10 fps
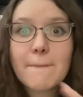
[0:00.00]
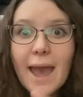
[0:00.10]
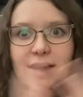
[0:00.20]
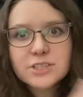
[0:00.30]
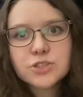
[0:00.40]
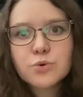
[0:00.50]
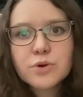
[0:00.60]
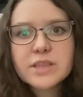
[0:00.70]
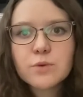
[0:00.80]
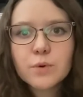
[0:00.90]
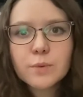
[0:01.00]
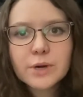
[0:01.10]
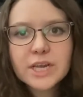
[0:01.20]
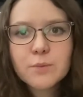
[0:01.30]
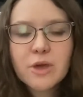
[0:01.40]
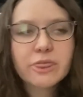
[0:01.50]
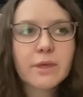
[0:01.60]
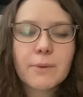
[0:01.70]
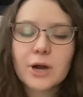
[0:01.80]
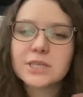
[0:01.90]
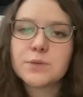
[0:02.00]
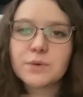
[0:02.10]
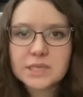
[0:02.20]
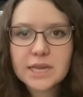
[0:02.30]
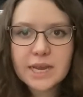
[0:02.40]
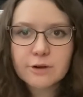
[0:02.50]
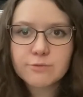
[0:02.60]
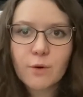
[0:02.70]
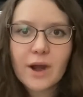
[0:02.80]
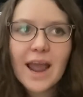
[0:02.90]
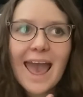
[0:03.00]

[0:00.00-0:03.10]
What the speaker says: backstory that we're working with that Percy wasn't here for.